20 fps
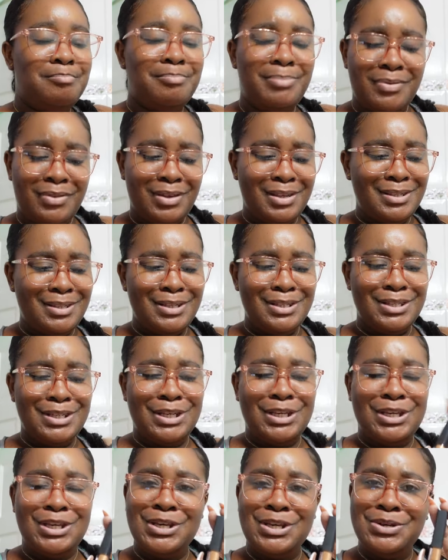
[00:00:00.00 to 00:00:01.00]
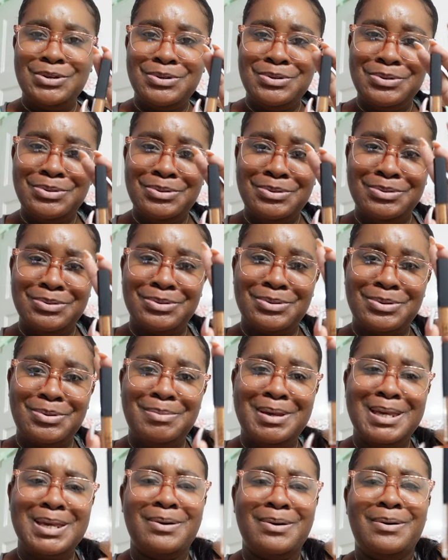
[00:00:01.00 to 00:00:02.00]
This is cute. Oh
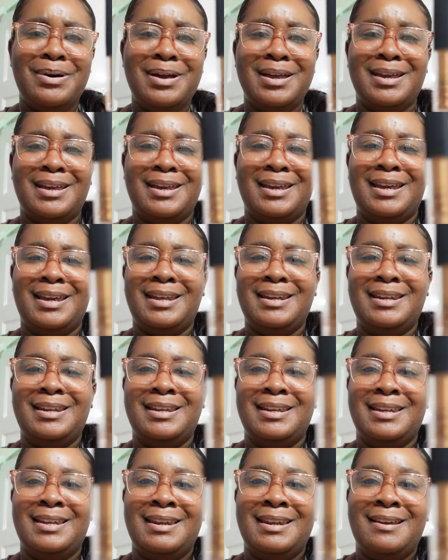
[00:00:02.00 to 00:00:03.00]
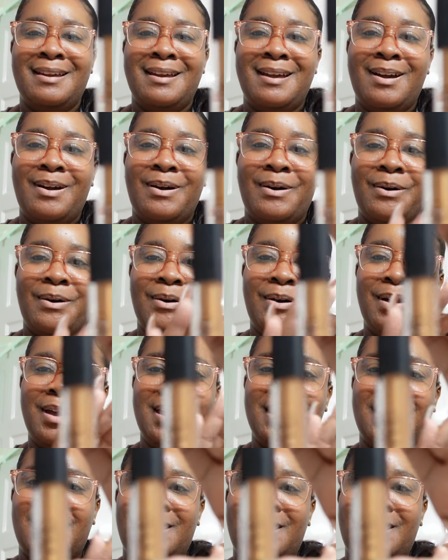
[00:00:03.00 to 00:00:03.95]
my god. Nice.